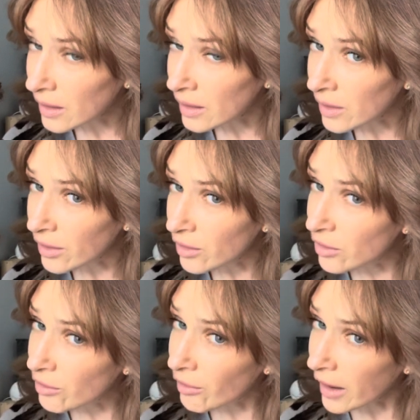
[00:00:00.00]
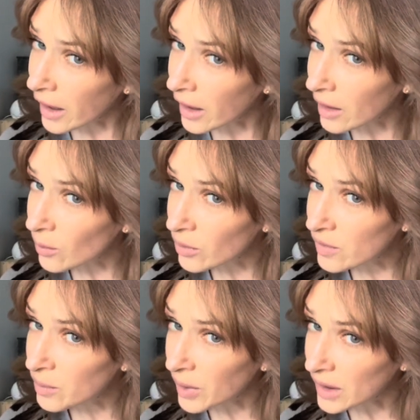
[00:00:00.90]
uh, the gray was
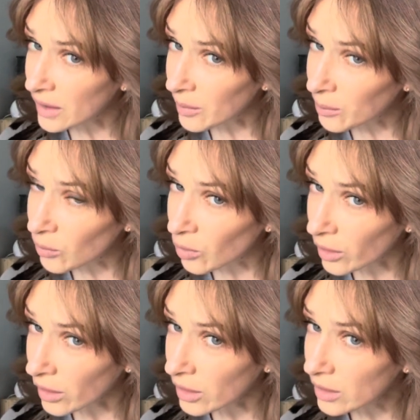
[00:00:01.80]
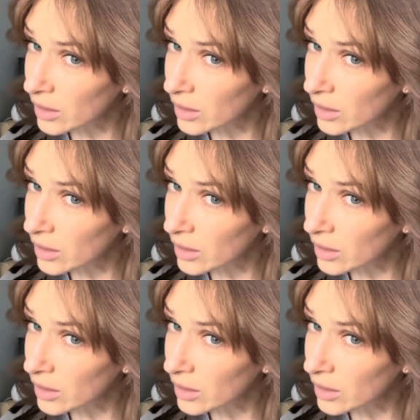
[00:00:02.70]
picked up more.